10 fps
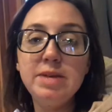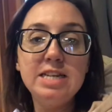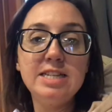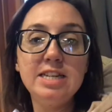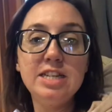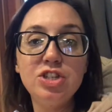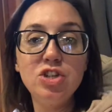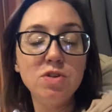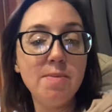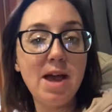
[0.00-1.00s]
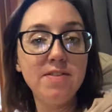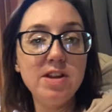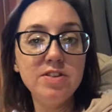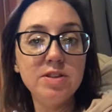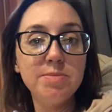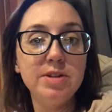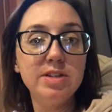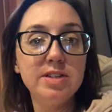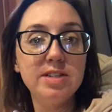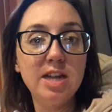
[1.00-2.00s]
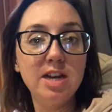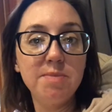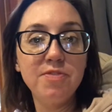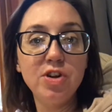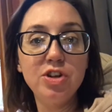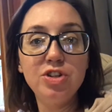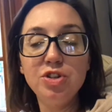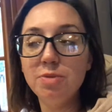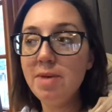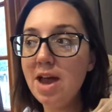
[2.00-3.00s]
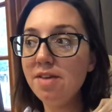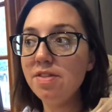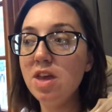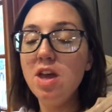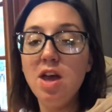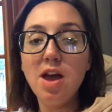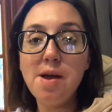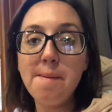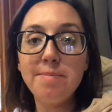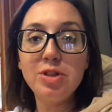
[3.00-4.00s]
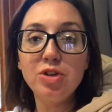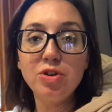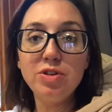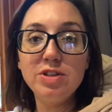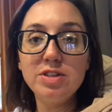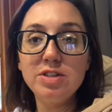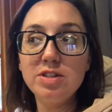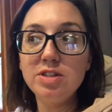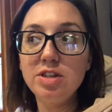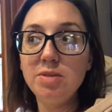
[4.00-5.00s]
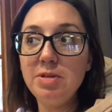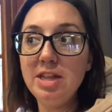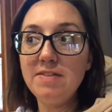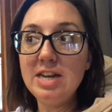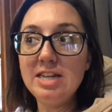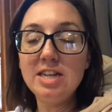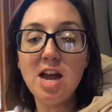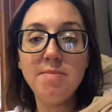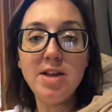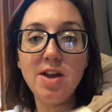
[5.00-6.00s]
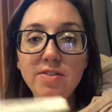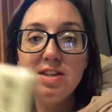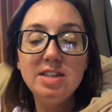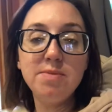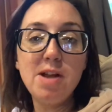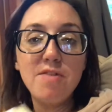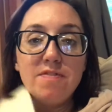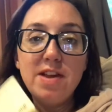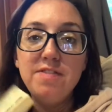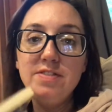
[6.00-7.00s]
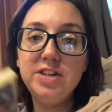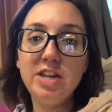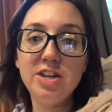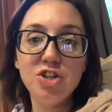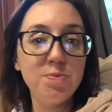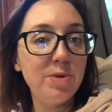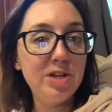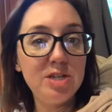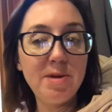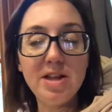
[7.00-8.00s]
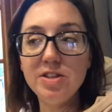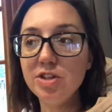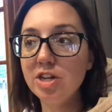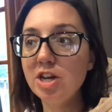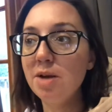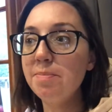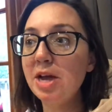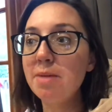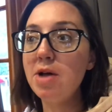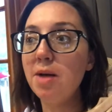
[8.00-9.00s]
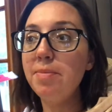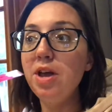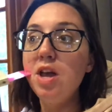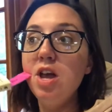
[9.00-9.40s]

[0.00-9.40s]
Macy needs to do her math now, so I'm going to set it up for her to do her math. Um, but the girls could be leaving anytime now. They said about 5.15ish, but it depends. They're going to come pick them up.